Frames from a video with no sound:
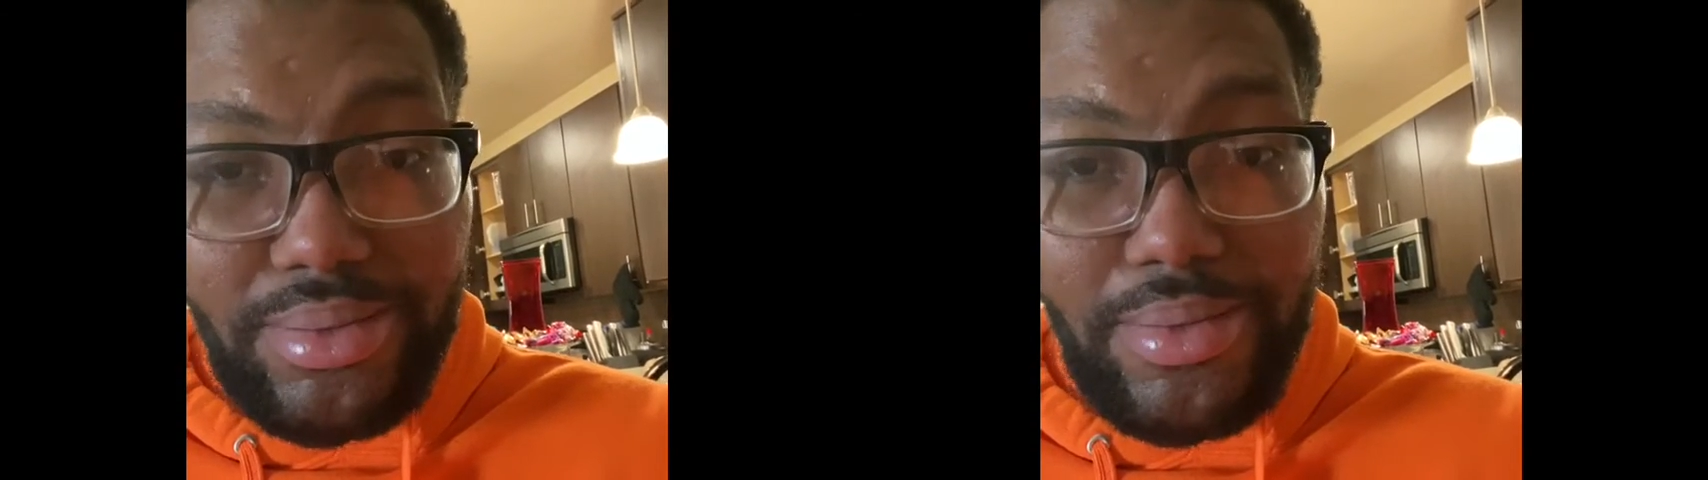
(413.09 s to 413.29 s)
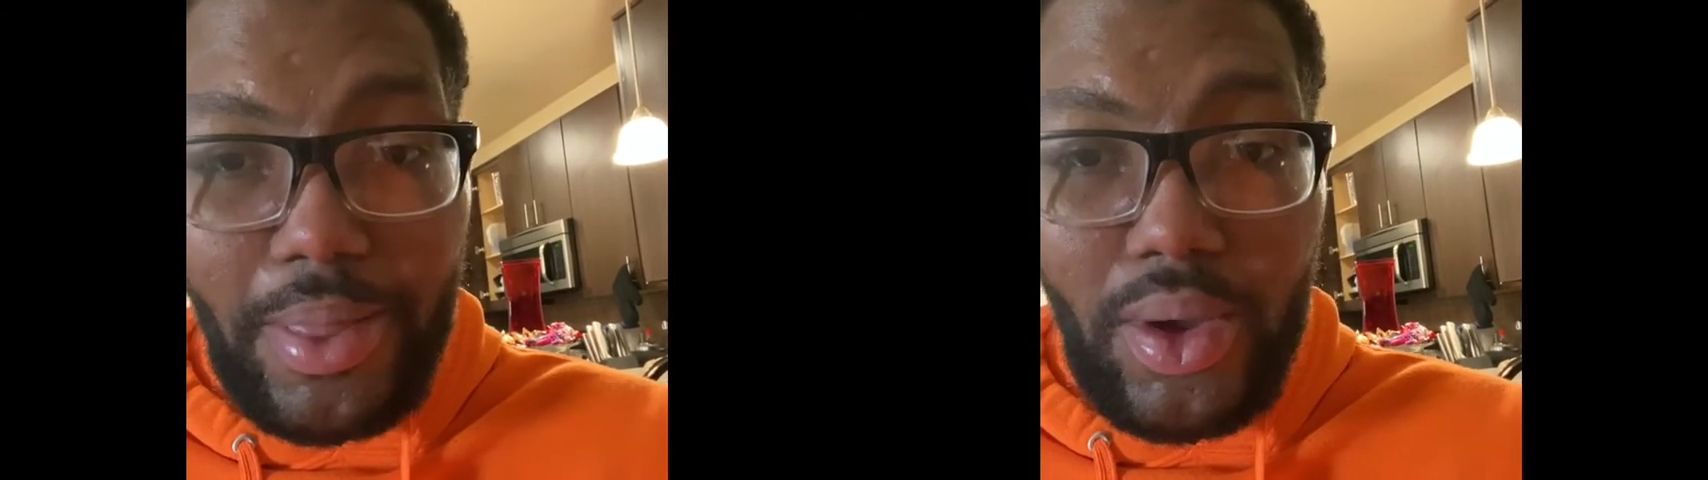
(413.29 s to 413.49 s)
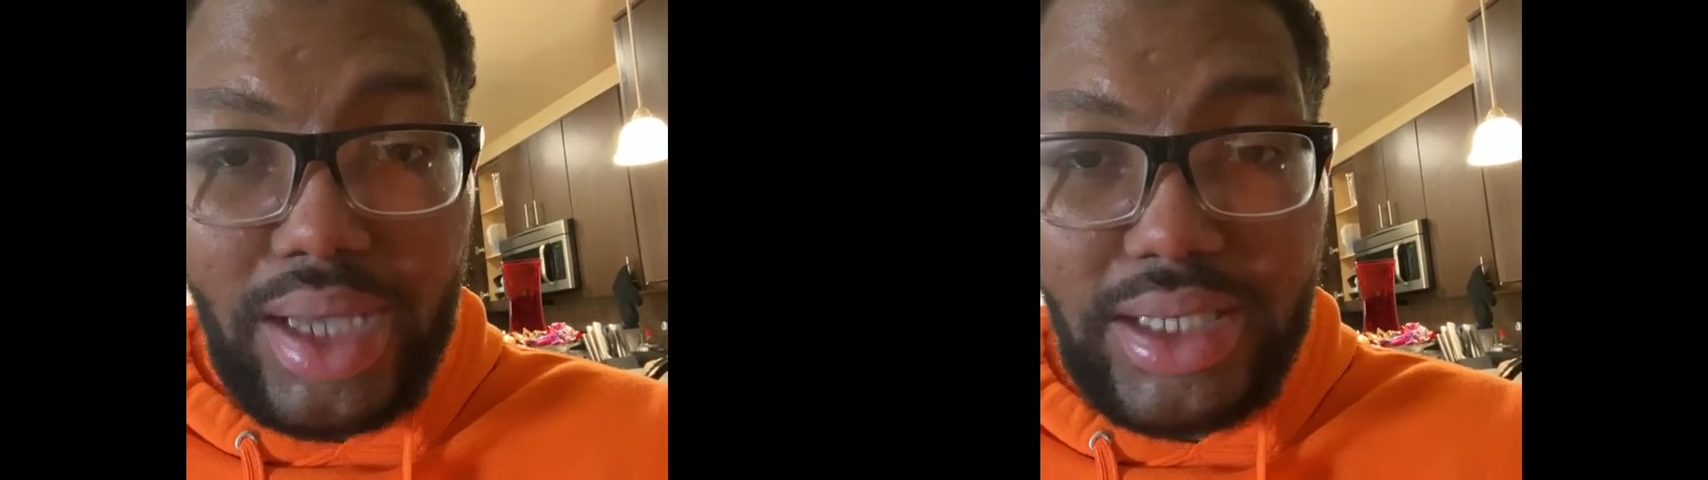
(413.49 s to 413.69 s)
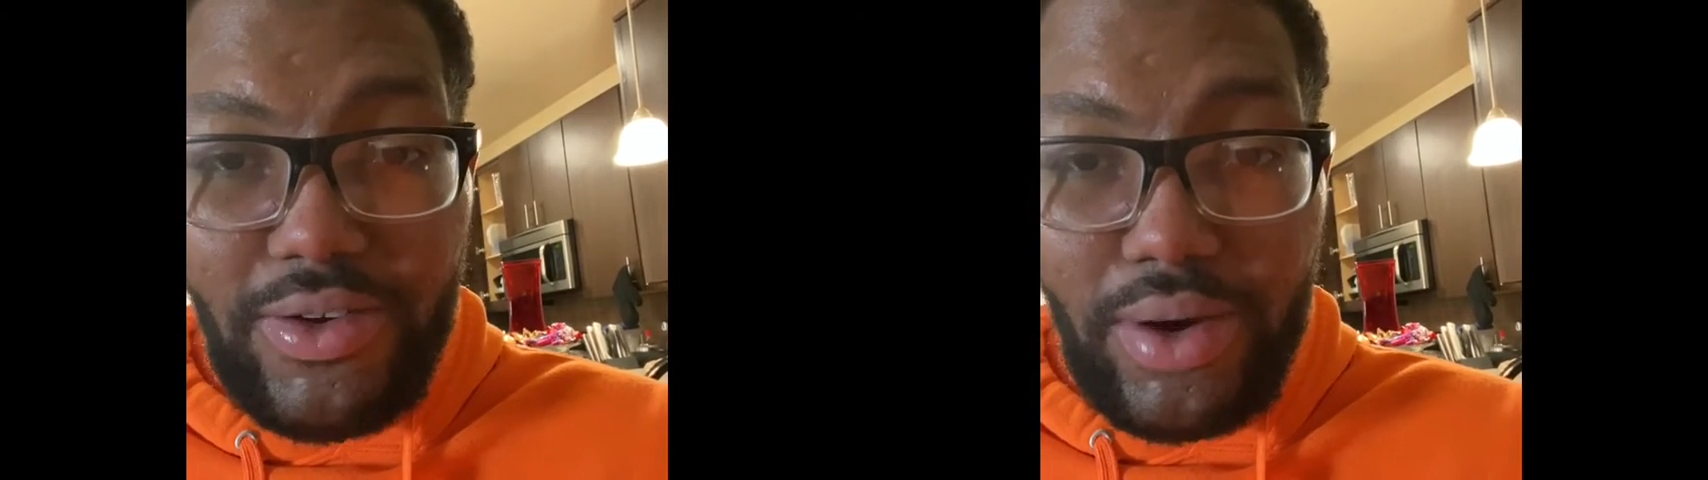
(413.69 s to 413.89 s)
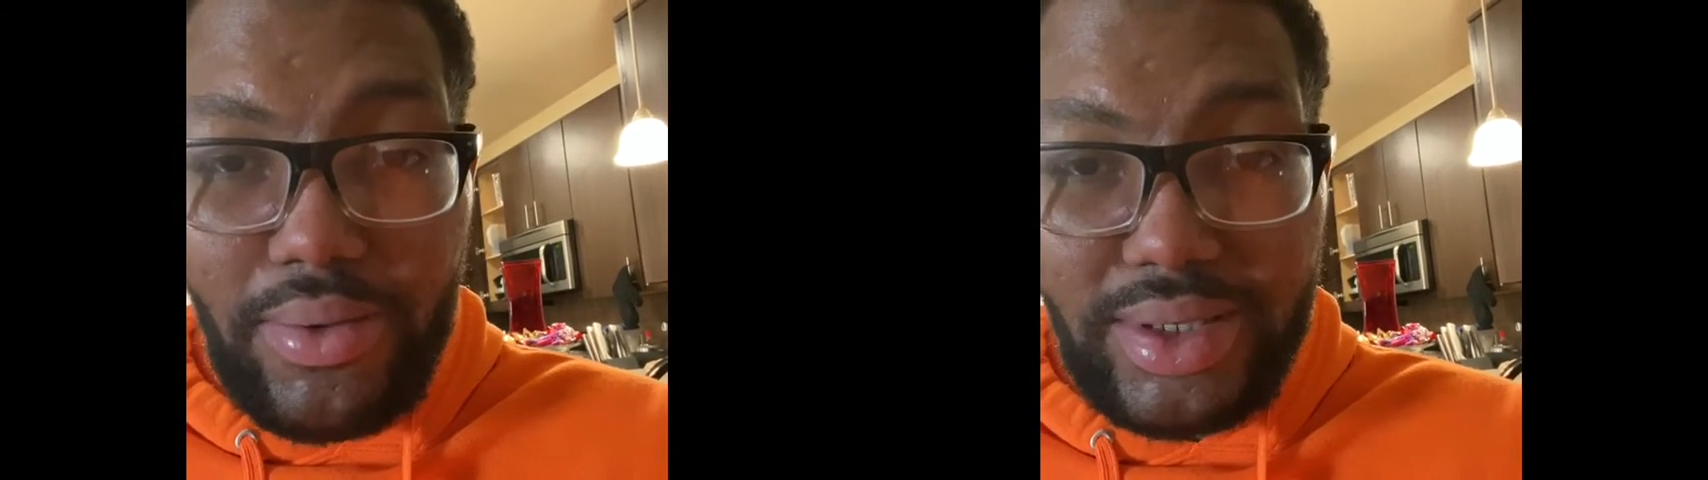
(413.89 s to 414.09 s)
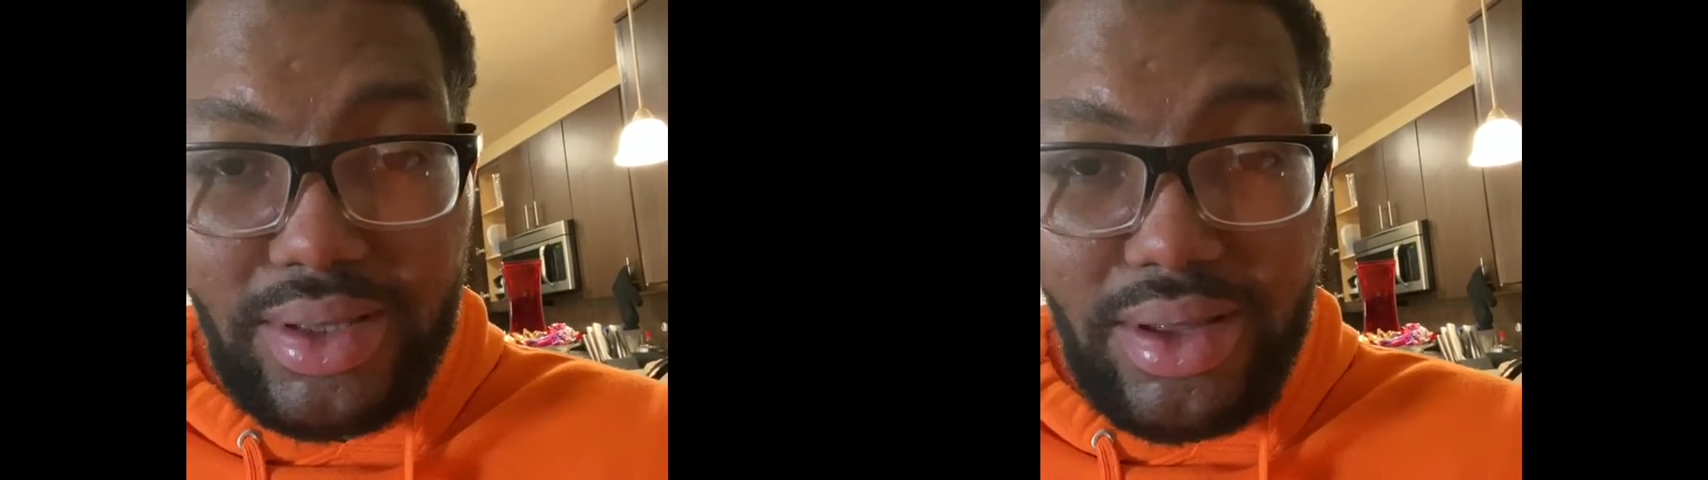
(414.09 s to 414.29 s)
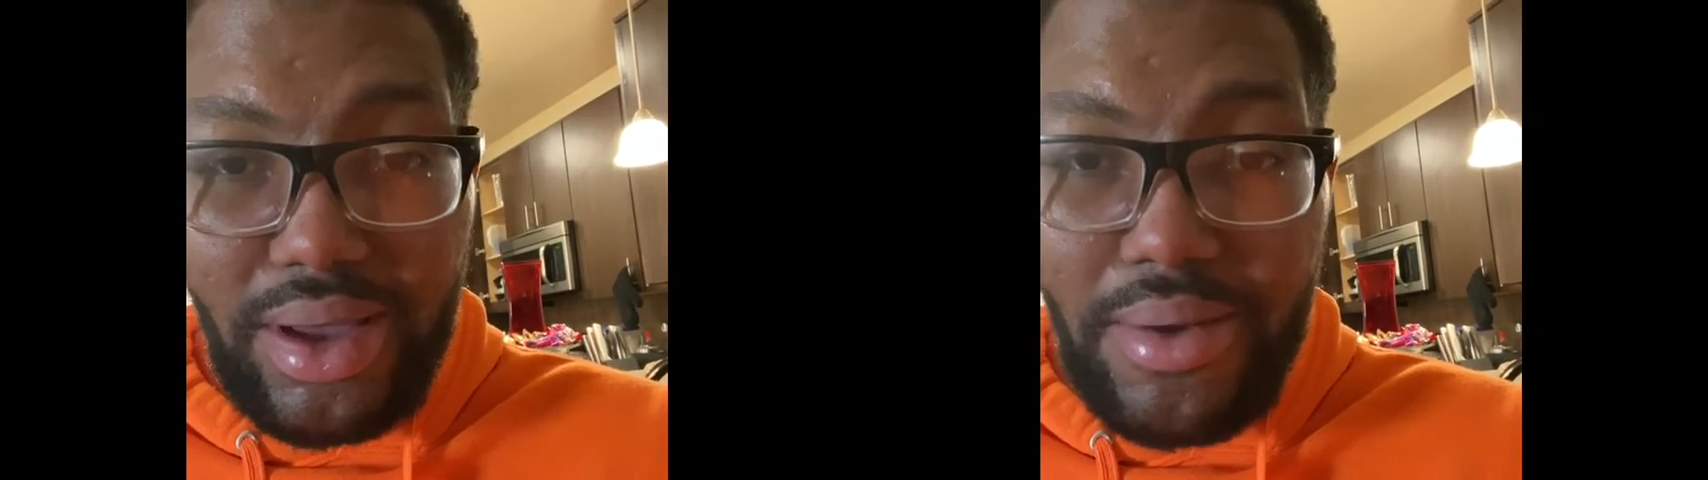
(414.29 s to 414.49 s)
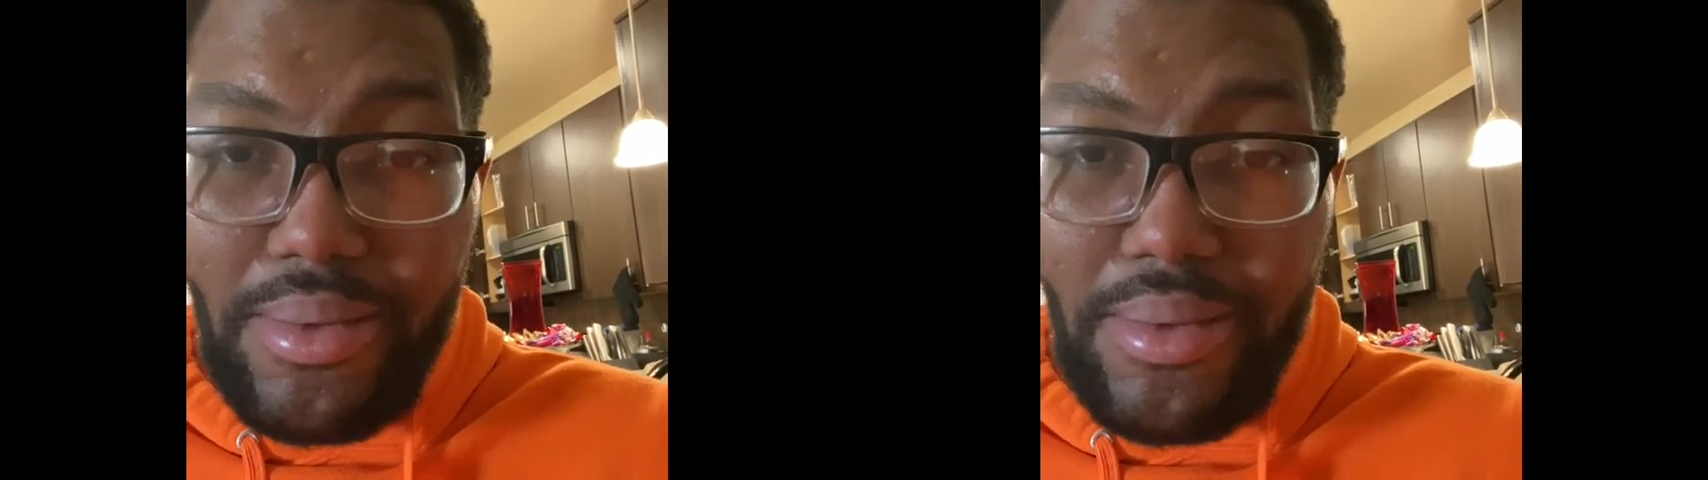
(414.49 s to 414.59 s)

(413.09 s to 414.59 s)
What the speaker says: You guys have a great rest of the day.